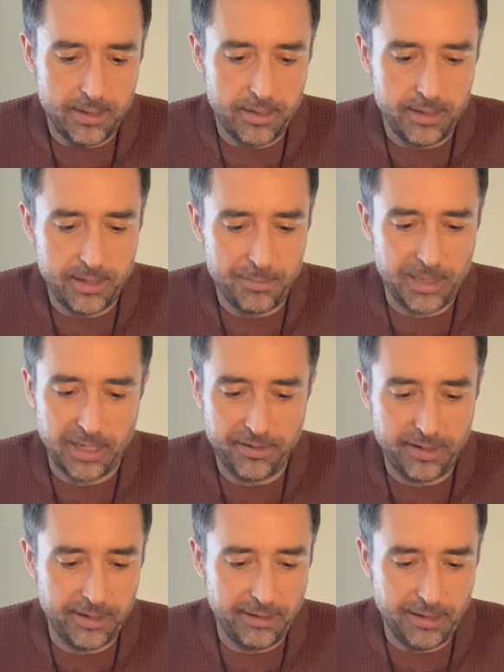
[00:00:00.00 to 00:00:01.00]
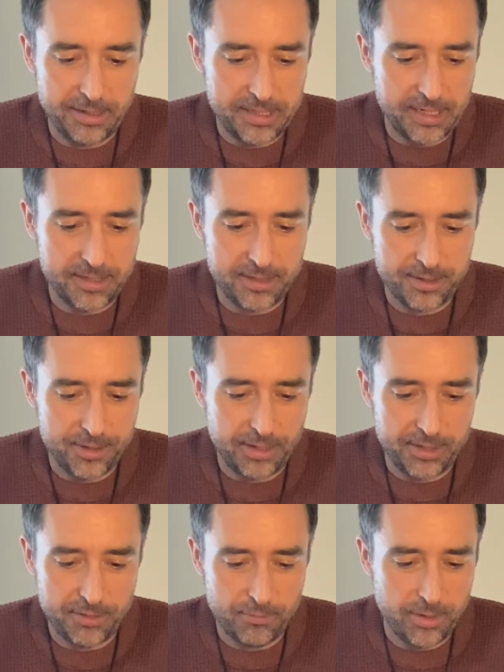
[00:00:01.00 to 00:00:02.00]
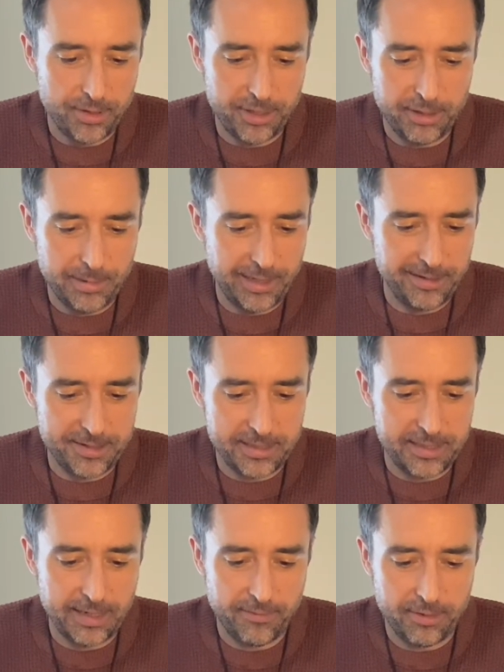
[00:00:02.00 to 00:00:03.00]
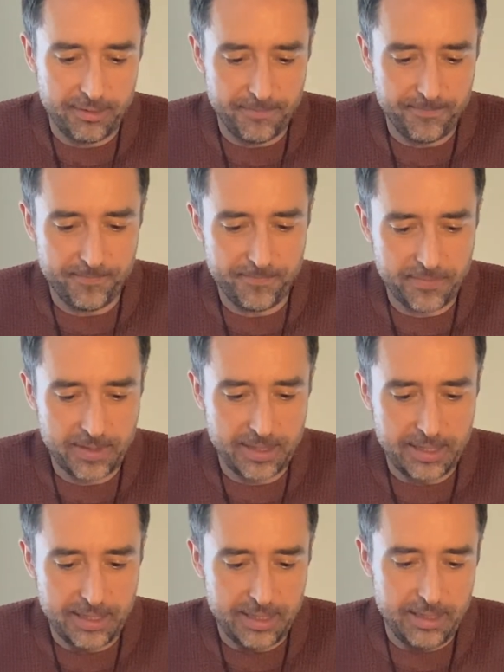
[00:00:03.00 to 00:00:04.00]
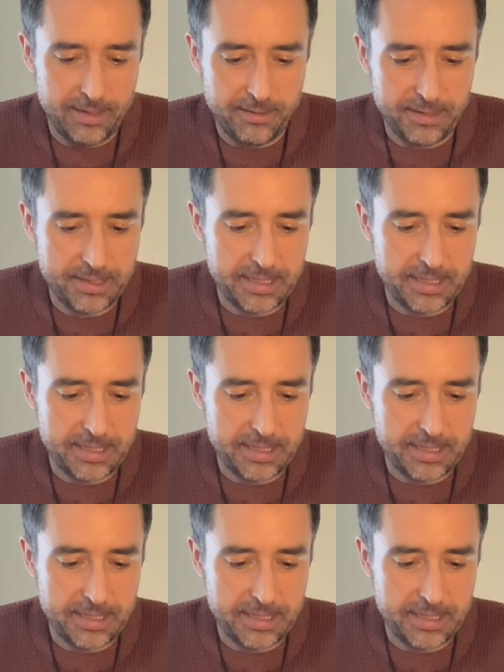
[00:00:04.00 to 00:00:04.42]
Yeah, but I think your ancestors are trying to warn you about this devil, this